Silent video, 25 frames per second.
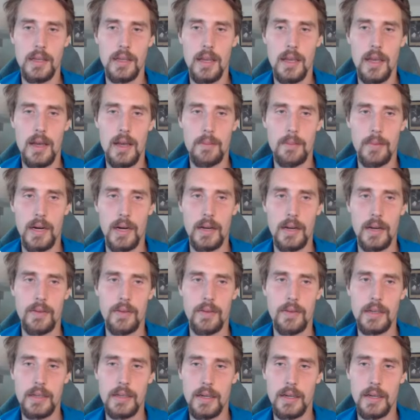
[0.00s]
But if
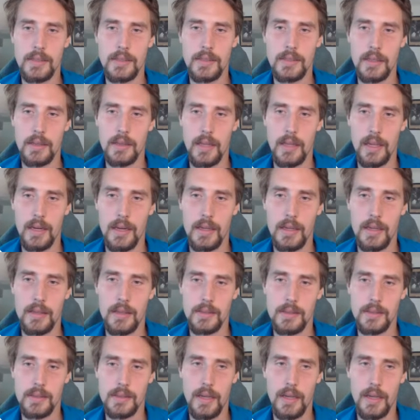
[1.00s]
it doesn't, like in
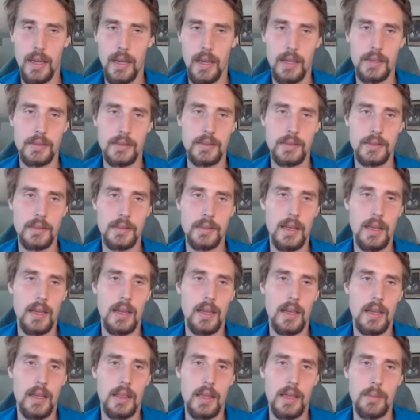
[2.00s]
this case,
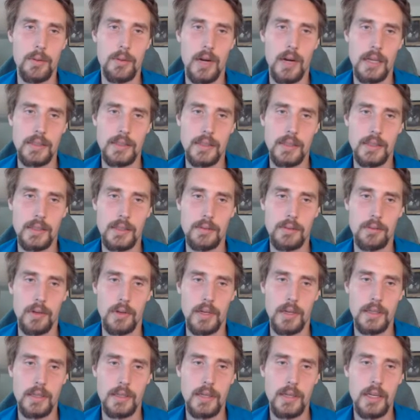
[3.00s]
the process will
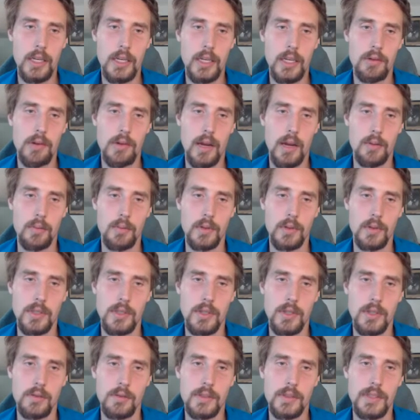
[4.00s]
continue and we'll
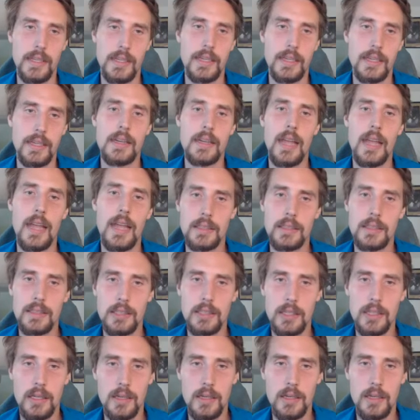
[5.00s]
choose the next
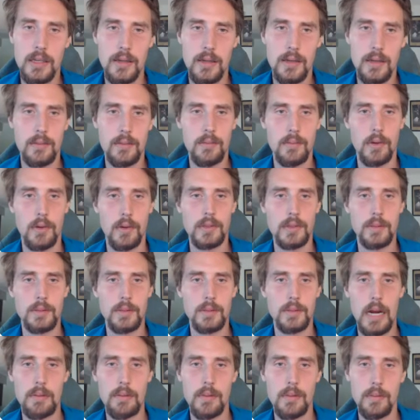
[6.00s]
most
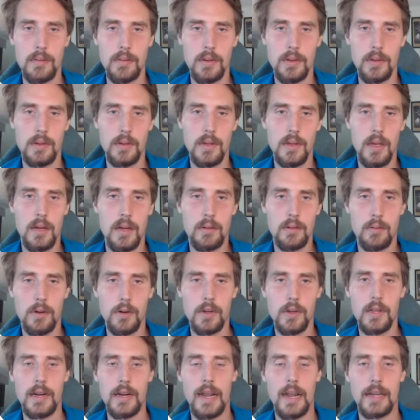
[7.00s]
probable word,
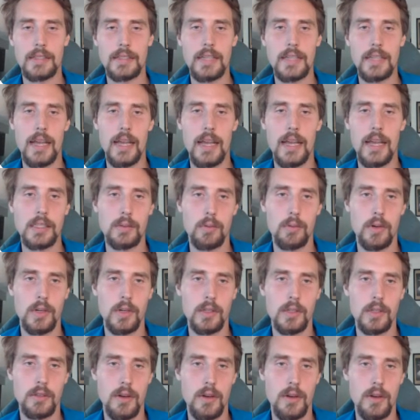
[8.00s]
the next highest word
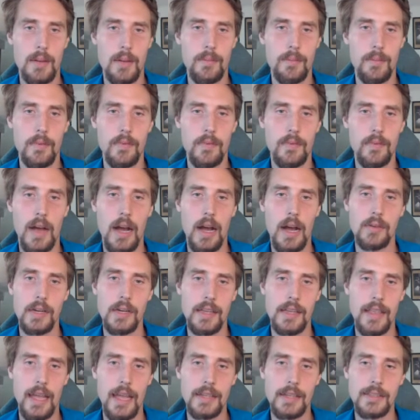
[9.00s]
drop found in
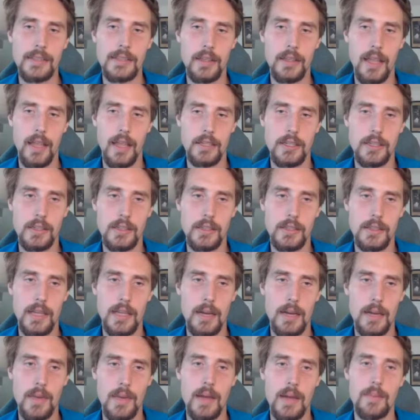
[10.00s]
that selection
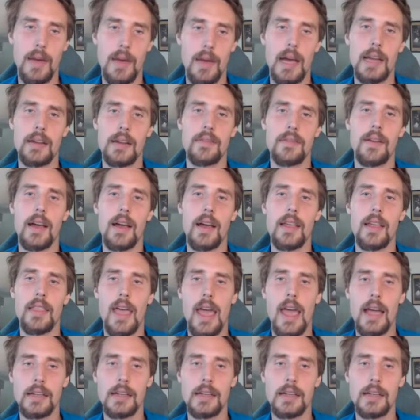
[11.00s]
step, and modify that.